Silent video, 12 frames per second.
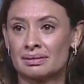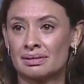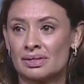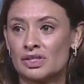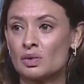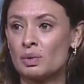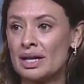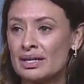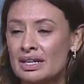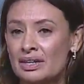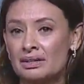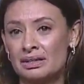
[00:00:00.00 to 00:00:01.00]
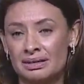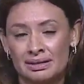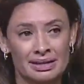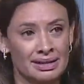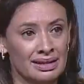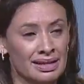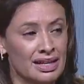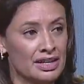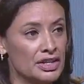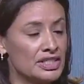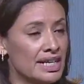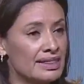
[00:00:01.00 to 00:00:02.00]
So right here,
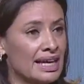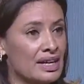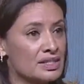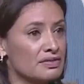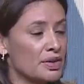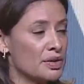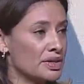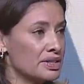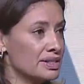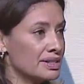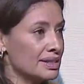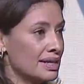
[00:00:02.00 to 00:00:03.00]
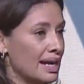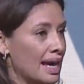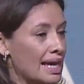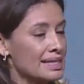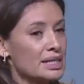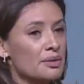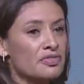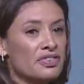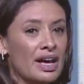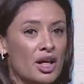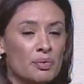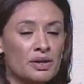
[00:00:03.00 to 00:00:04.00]
your 10,000 voters ended up
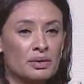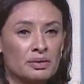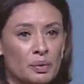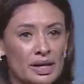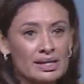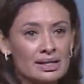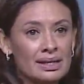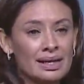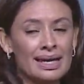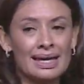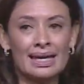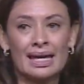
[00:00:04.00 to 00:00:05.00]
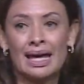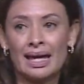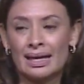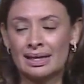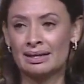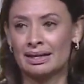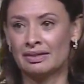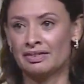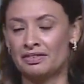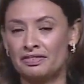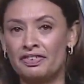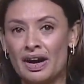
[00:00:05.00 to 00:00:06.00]
helping win
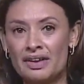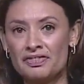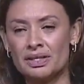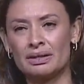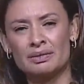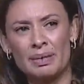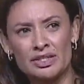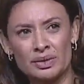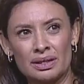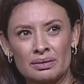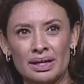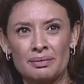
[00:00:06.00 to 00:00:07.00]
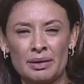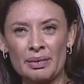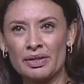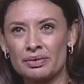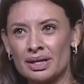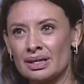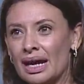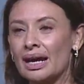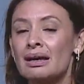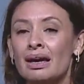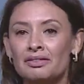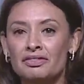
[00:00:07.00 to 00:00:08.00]
am I doing it right? My math right? Yeah,
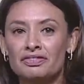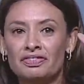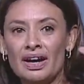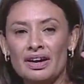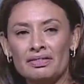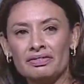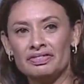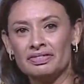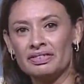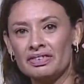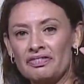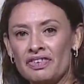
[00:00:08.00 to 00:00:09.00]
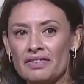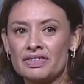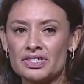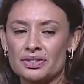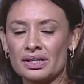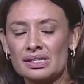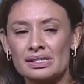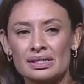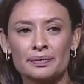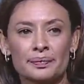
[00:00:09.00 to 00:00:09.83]
five districts.